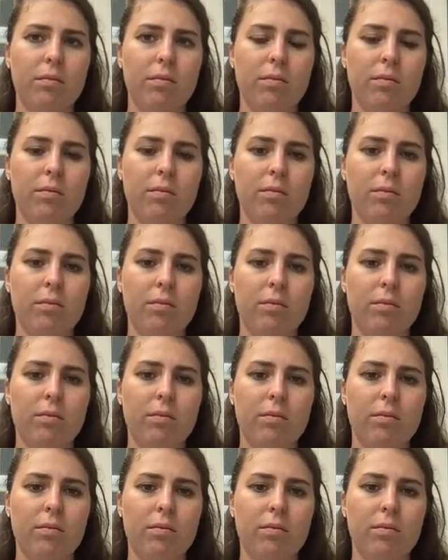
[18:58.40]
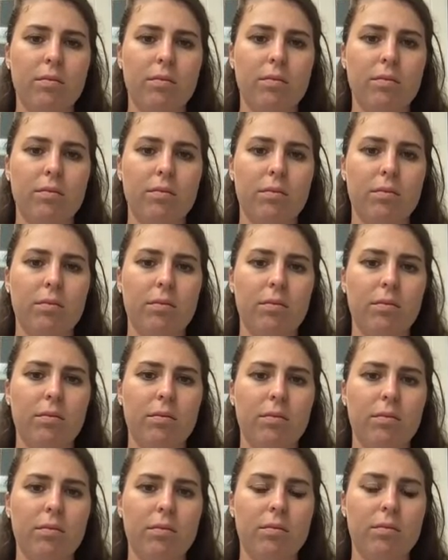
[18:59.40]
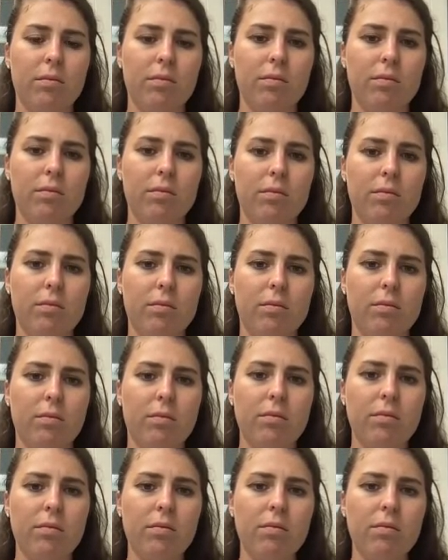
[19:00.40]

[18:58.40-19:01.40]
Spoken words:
This person isn't speaking.